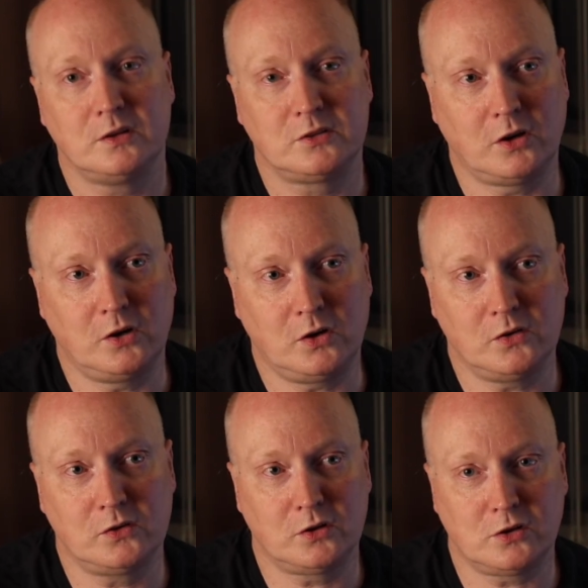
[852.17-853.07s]

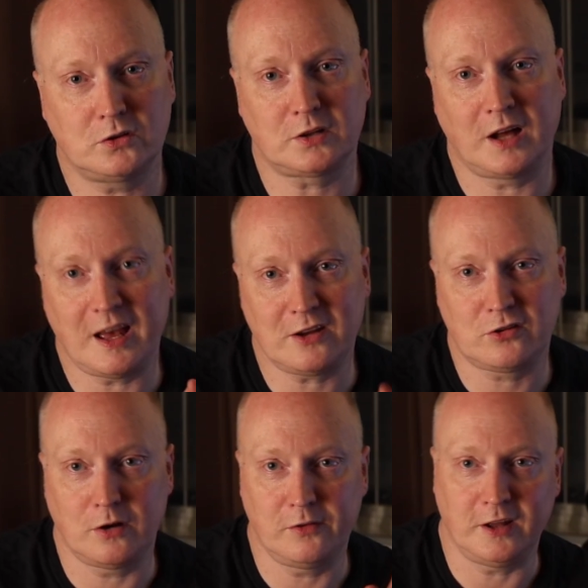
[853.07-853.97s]
So those are
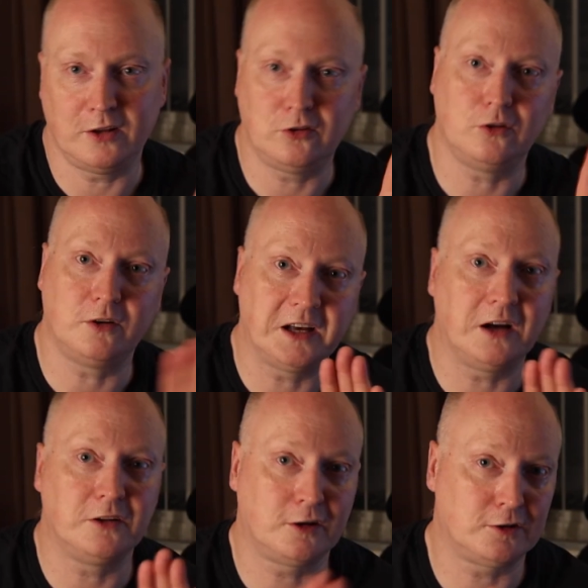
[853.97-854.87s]
extra things you don't get
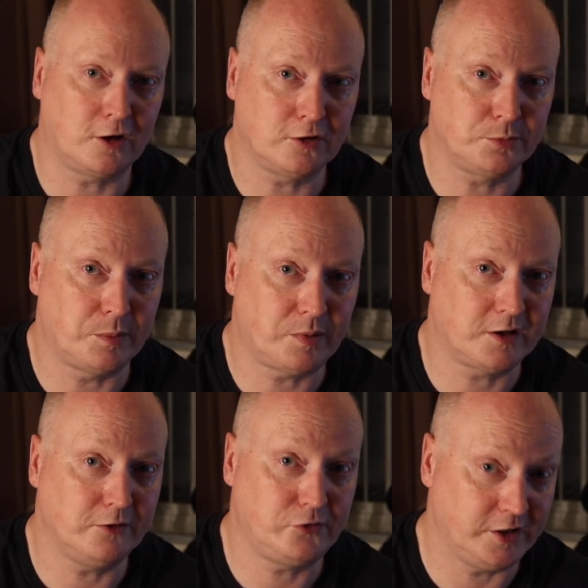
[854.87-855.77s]
on the Osmo
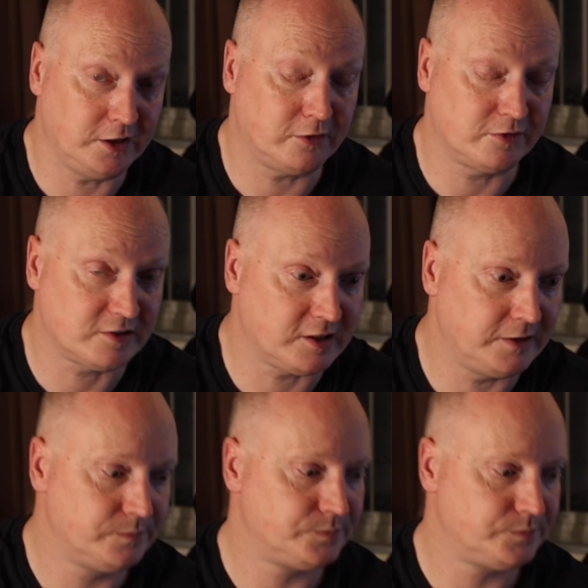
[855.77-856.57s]
Pocket 3, obviously.